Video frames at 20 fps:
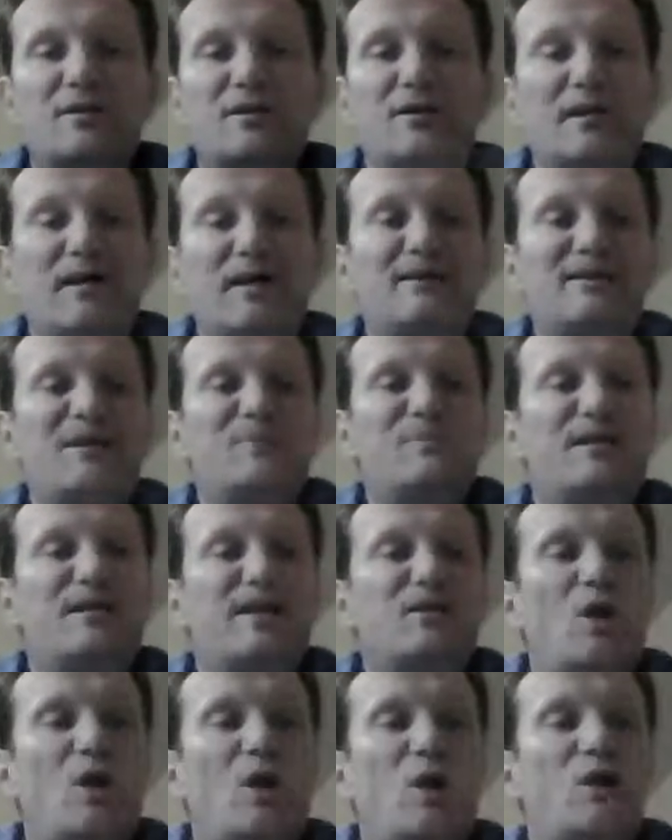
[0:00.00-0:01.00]

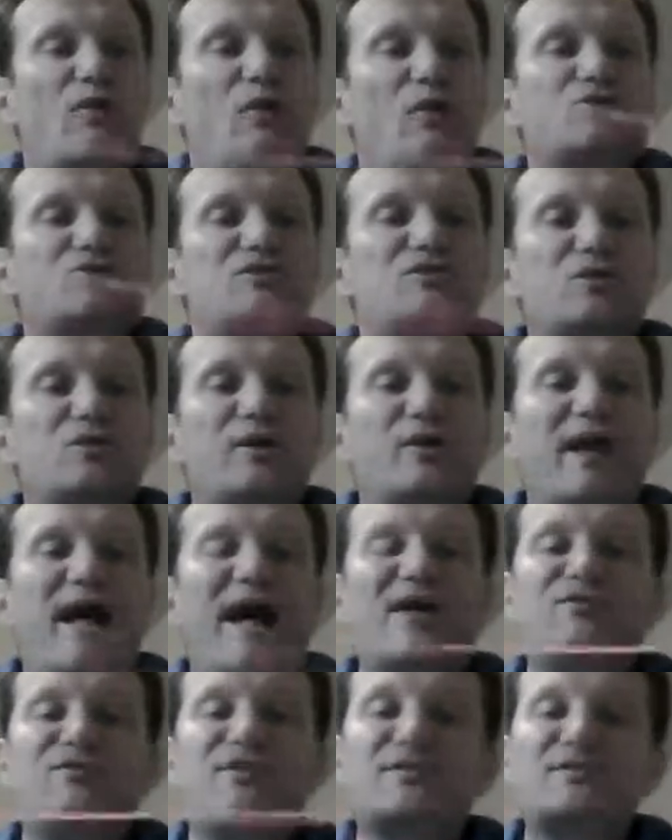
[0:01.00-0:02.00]
eliminate all those that don't
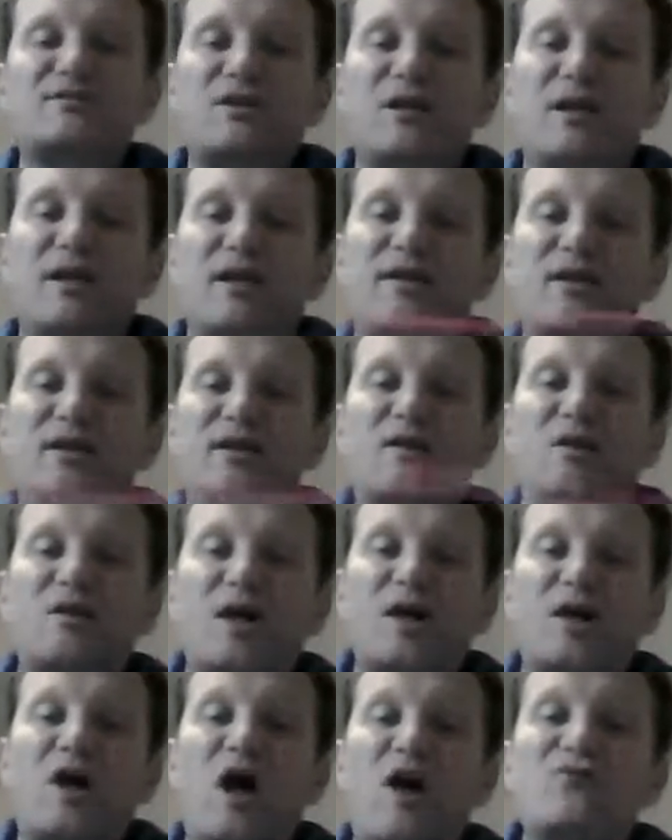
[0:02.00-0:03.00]
have this
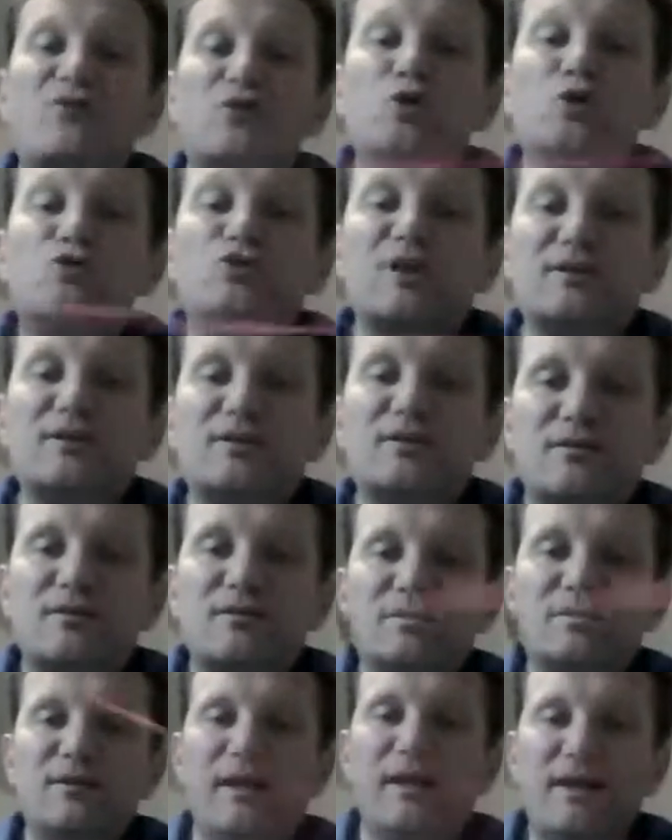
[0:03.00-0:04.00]
convoluted.
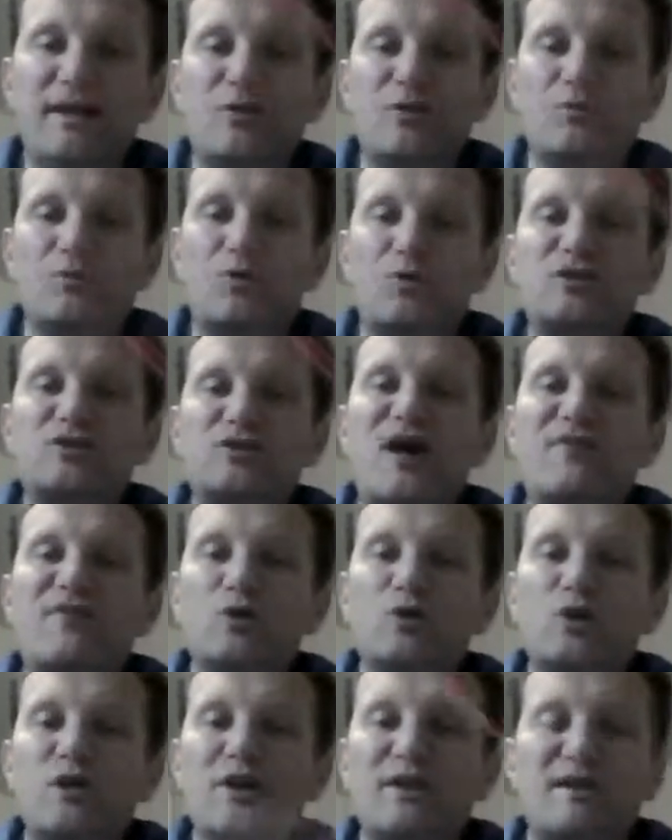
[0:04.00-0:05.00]
In the word
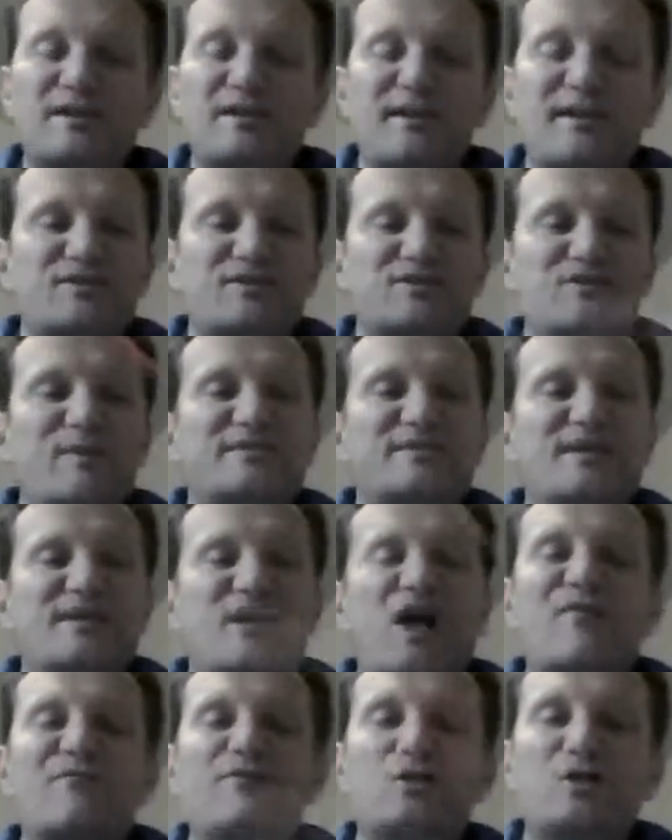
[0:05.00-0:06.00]
convoluted, the calcium is a
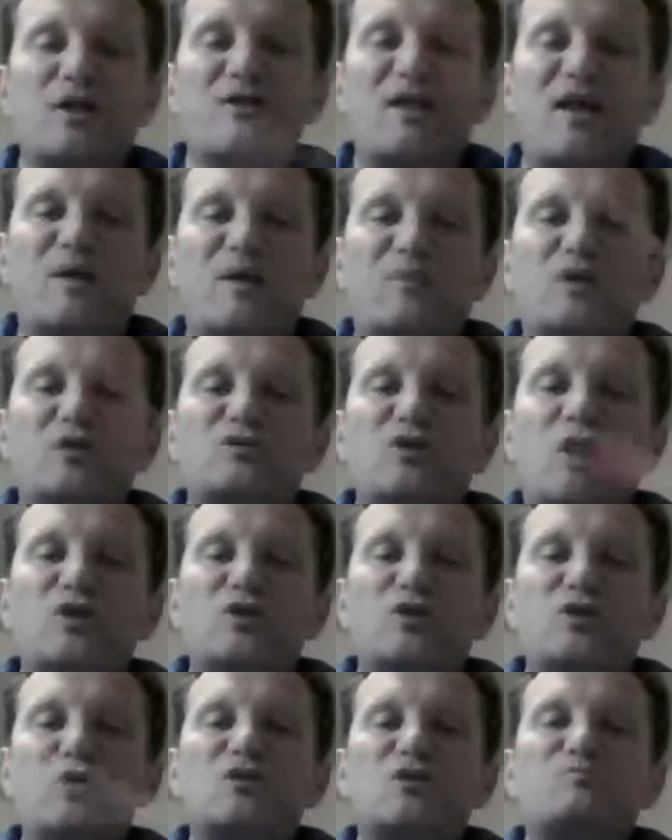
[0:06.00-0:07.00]
convoluted thing because all they
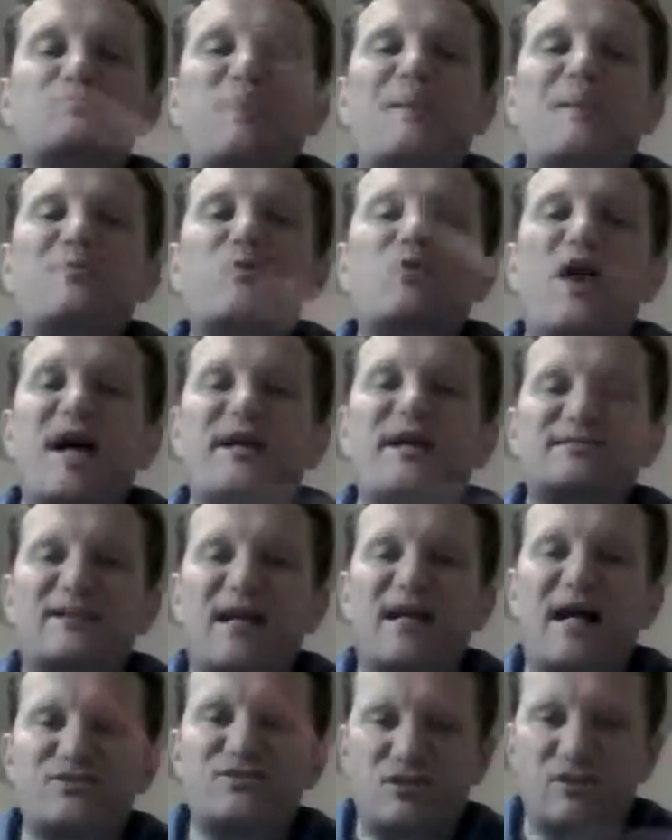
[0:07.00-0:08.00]
do is memorize
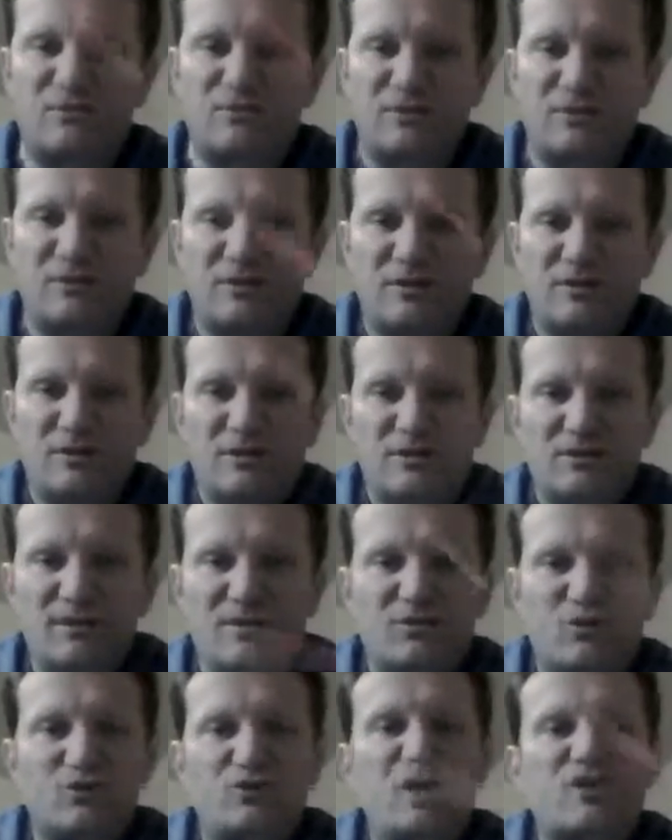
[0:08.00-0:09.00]
calcium. They
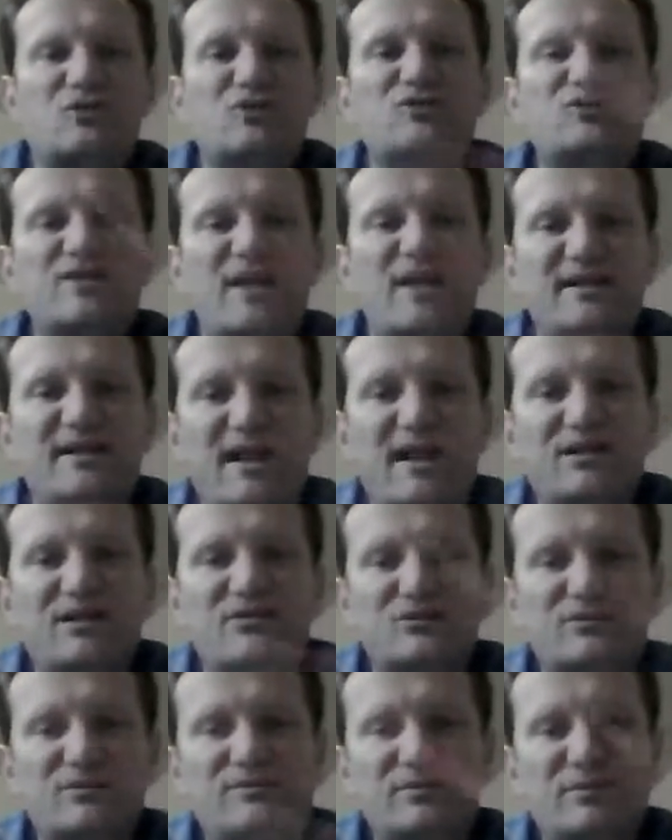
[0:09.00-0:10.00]
don't understand
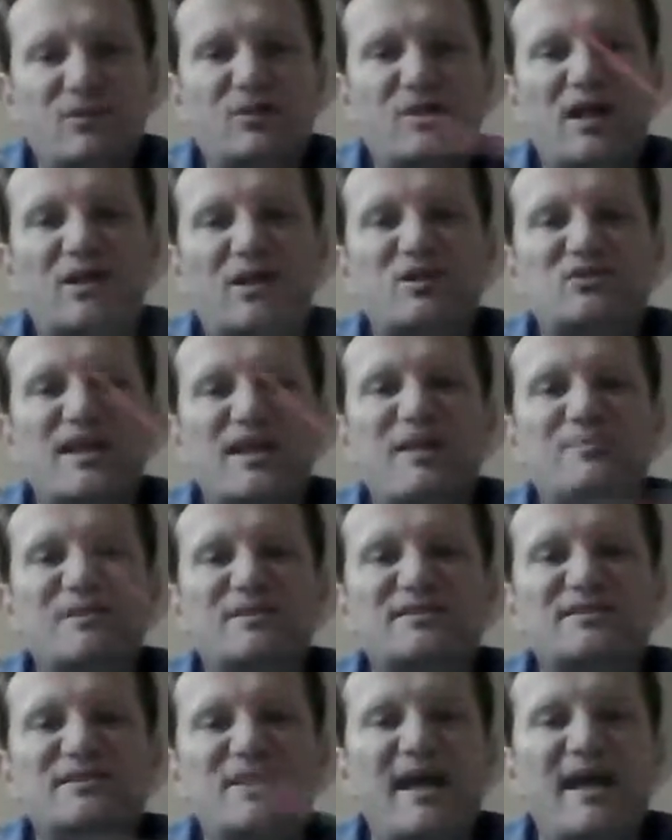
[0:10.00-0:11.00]
calcium. They don't understand
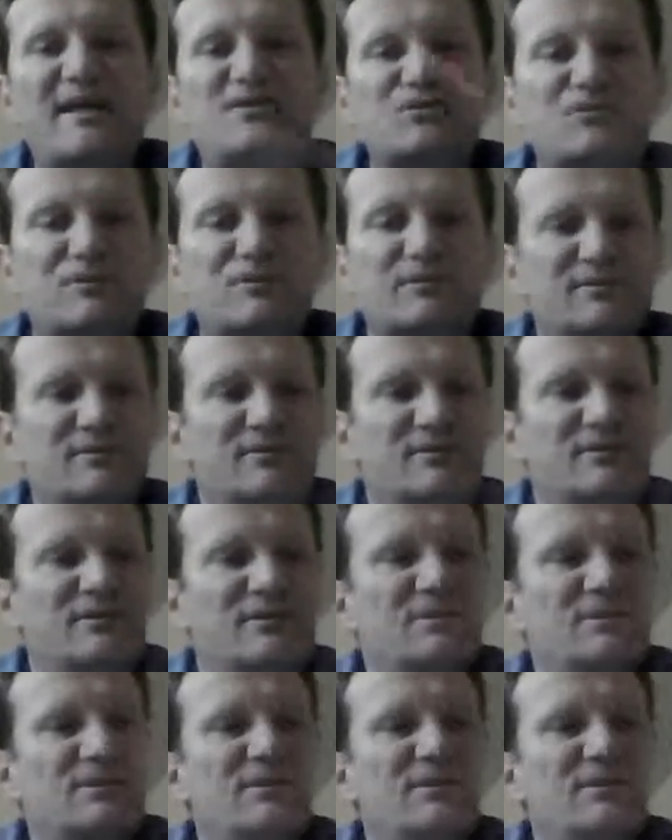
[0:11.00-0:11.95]
PTH. That's